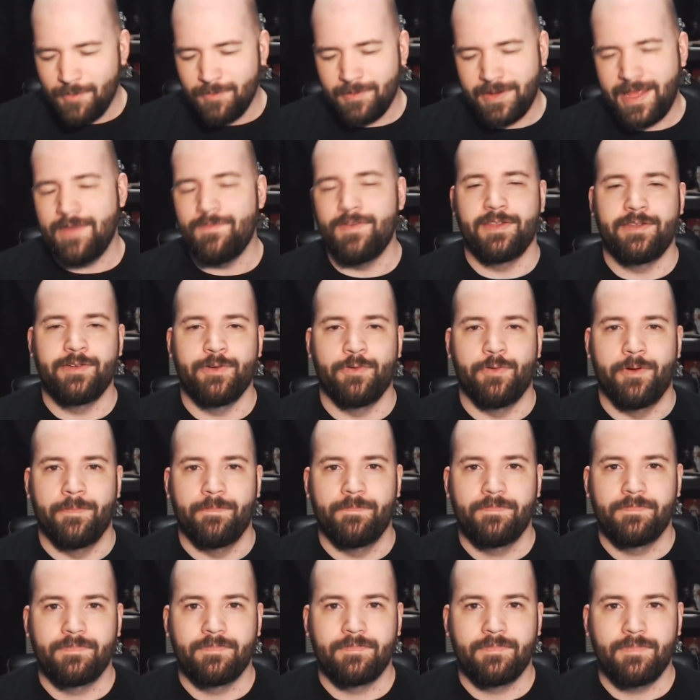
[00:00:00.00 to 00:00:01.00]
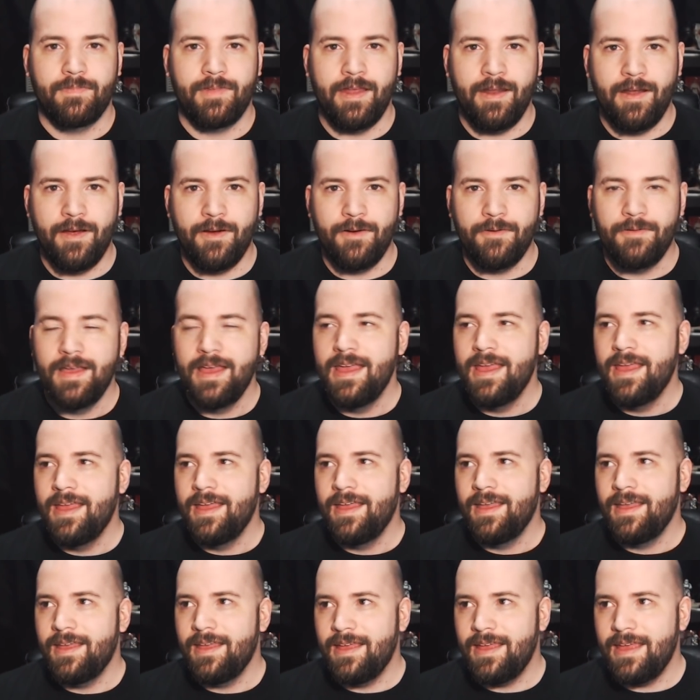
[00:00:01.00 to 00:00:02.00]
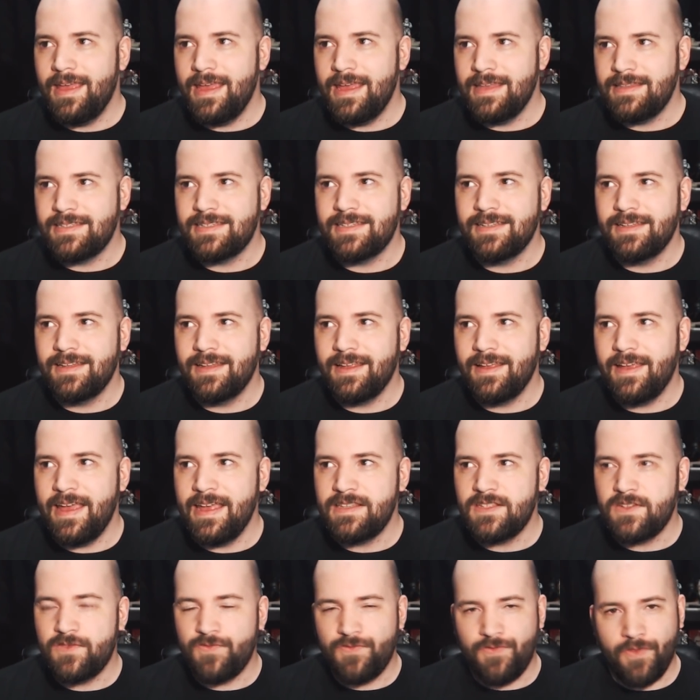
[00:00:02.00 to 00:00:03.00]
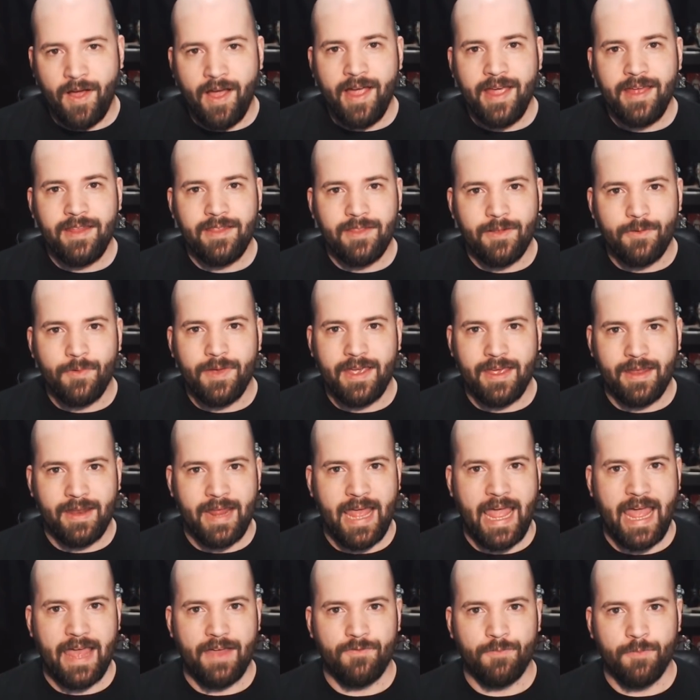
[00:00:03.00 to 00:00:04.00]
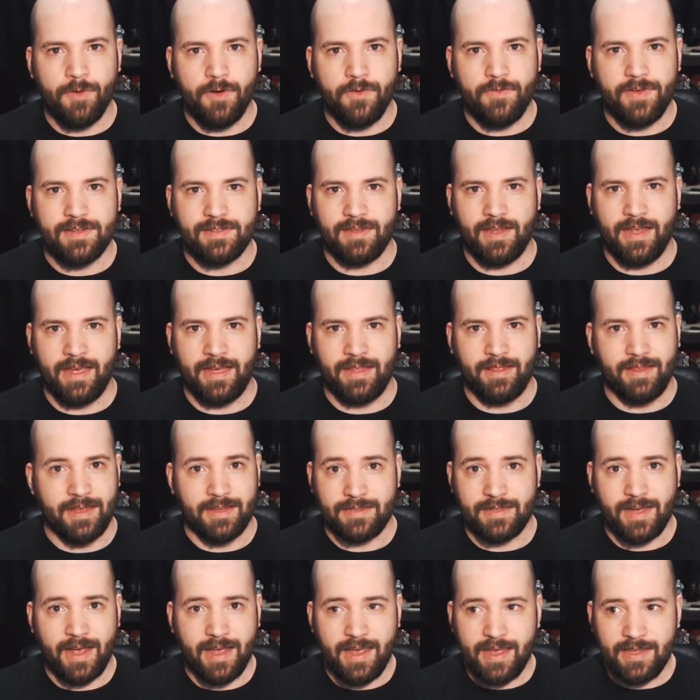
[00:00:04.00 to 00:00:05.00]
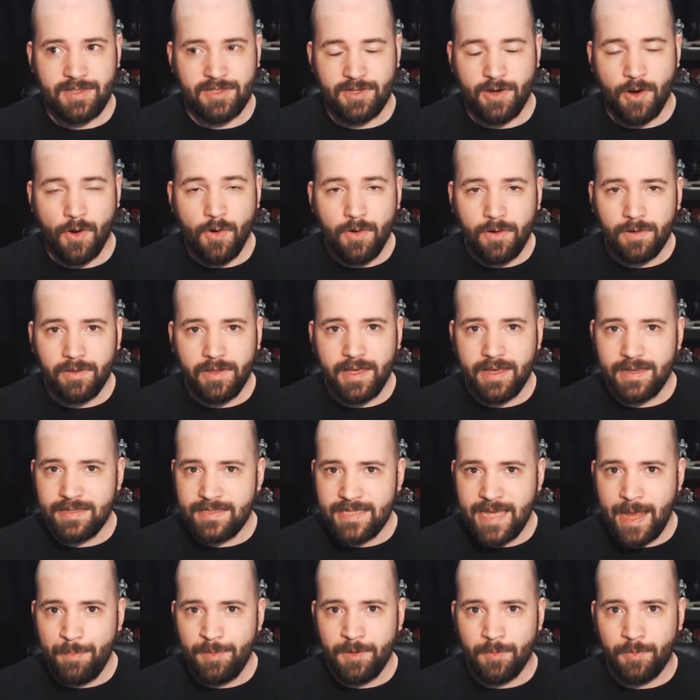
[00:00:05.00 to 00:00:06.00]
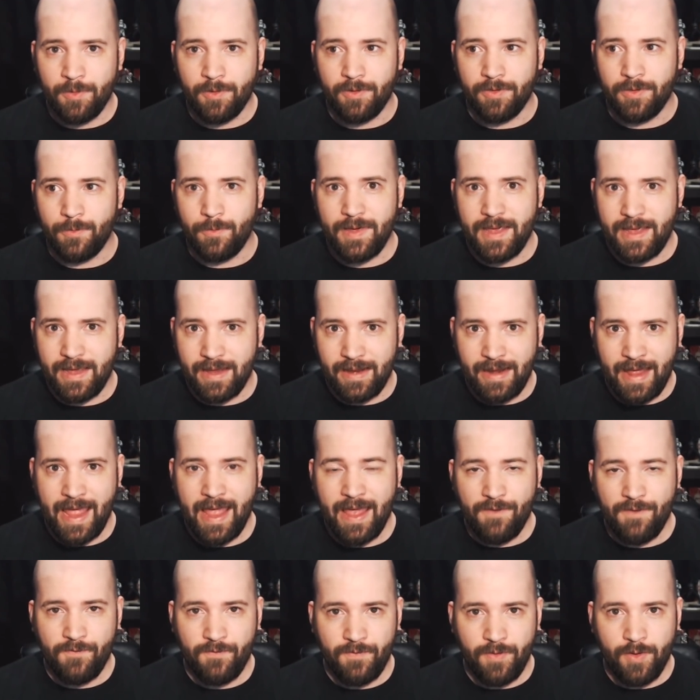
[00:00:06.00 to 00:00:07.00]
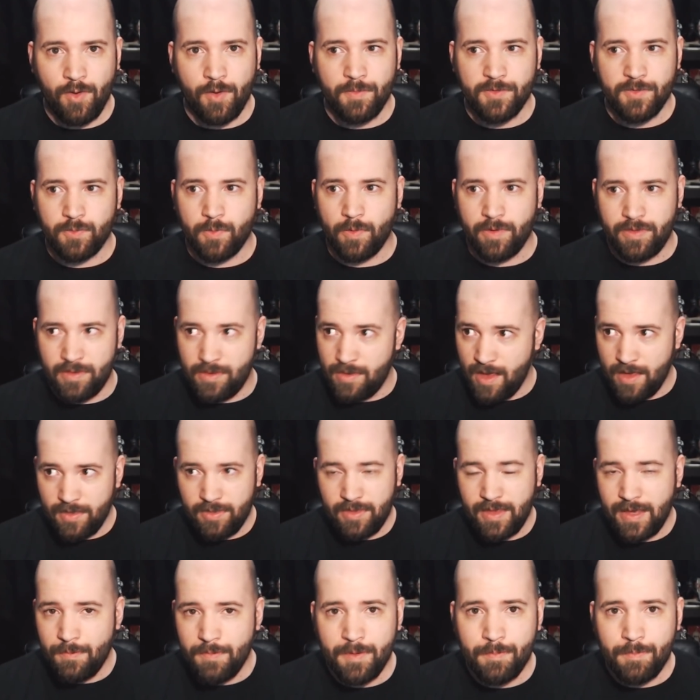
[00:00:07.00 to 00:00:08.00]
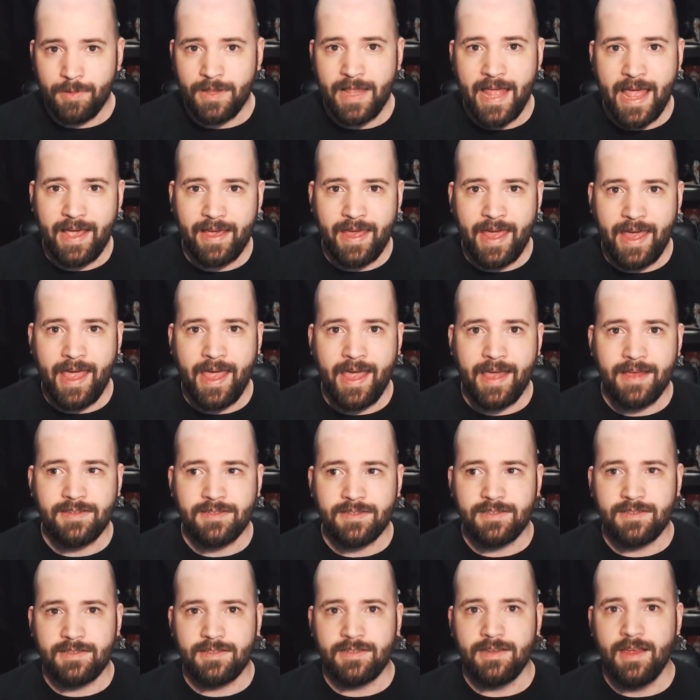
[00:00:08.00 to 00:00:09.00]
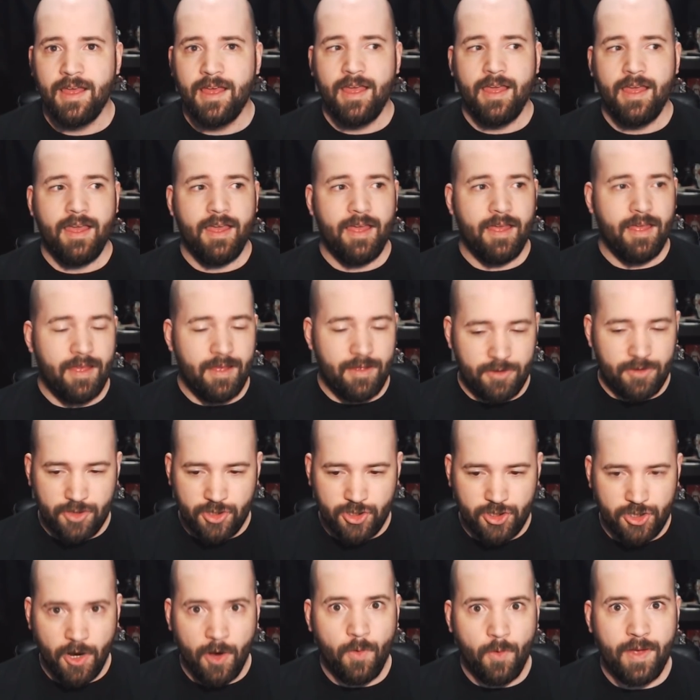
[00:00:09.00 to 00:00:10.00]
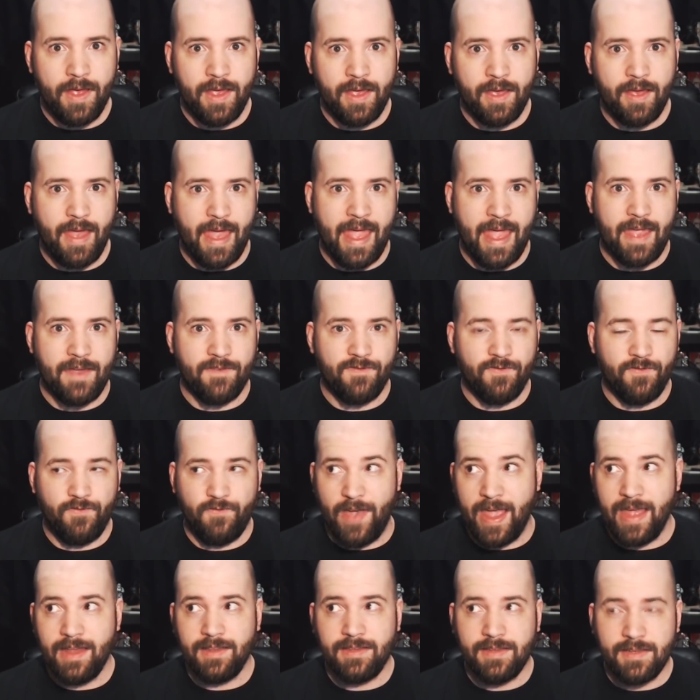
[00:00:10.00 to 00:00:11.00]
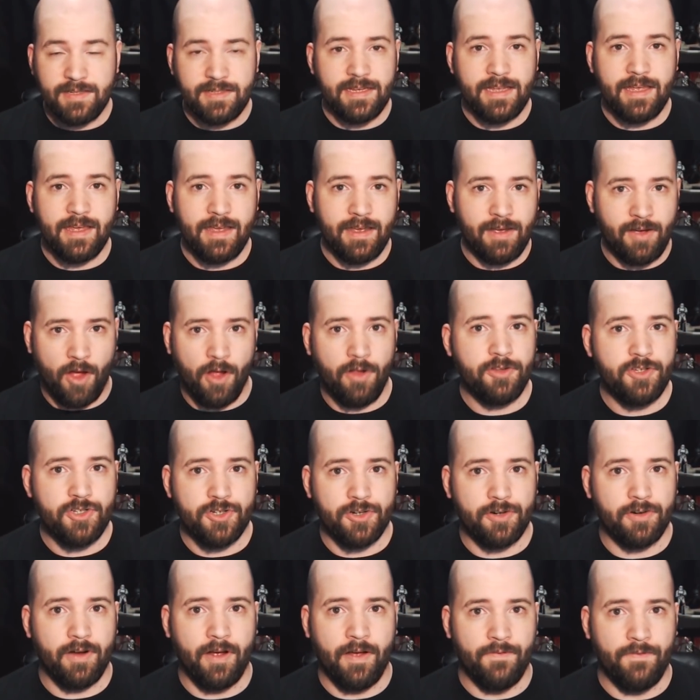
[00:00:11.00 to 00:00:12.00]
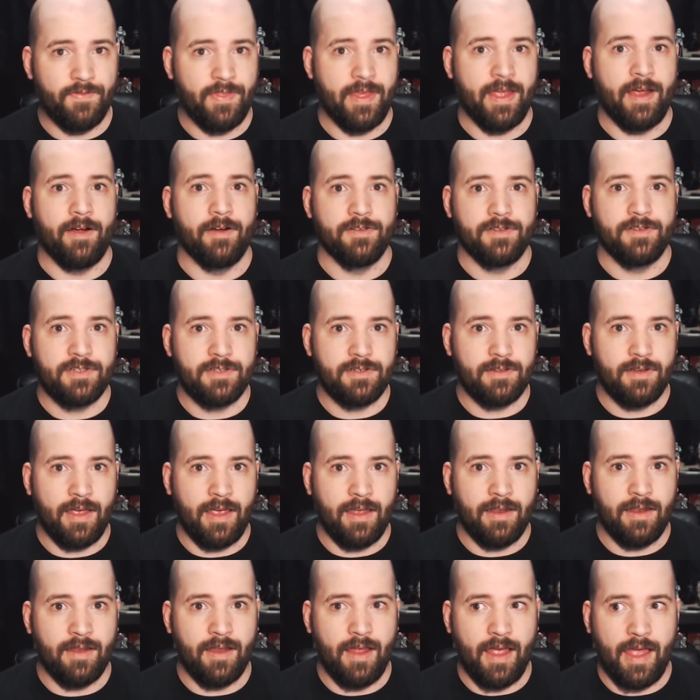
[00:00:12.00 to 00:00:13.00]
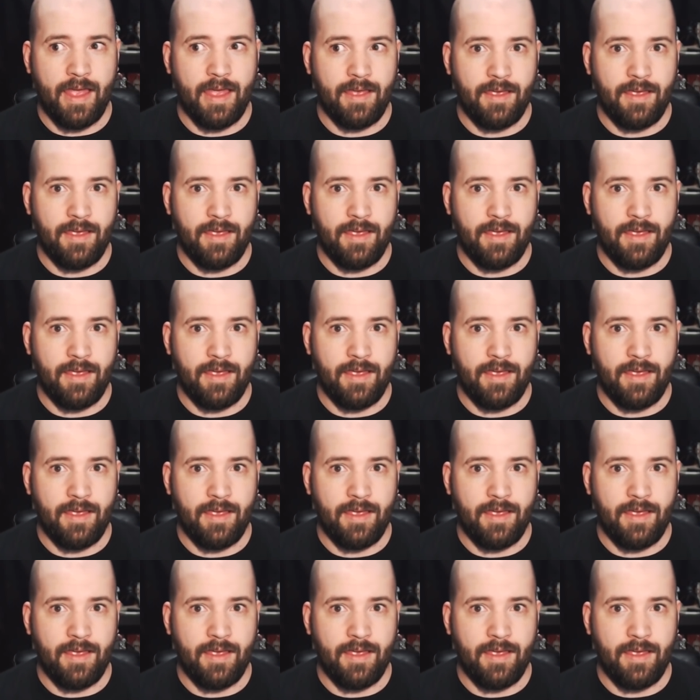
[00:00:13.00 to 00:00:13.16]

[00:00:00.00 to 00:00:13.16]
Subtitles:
give it to them. You know, it's fine that we can have movies like this. It's totally acceptable that we can have films with nothing but black casts showing a fantasy culture of theirs, and